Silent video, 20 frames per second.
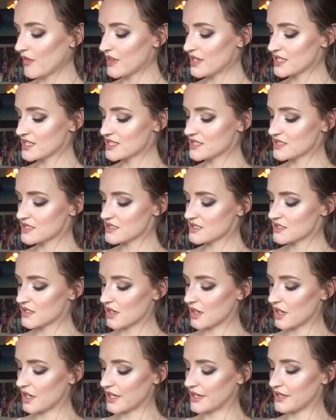This
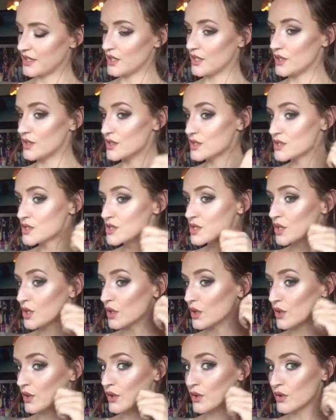I use
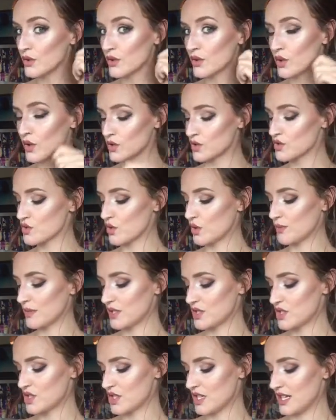to contour
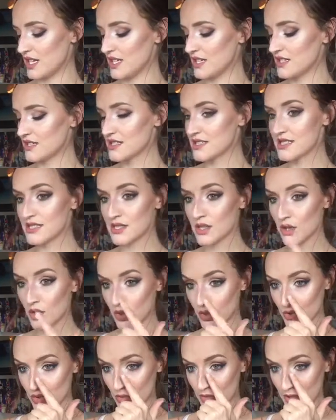my cheeks,
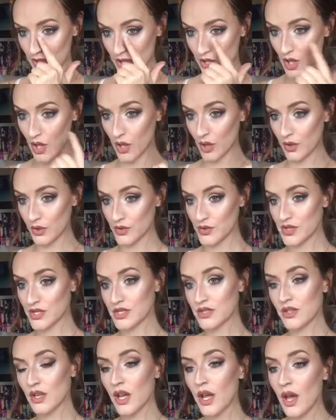contour my
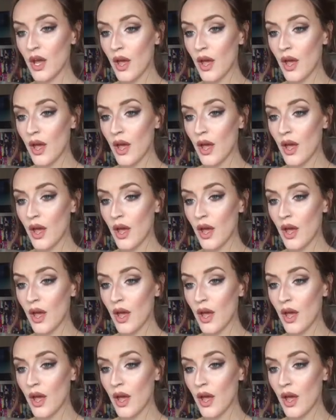nose,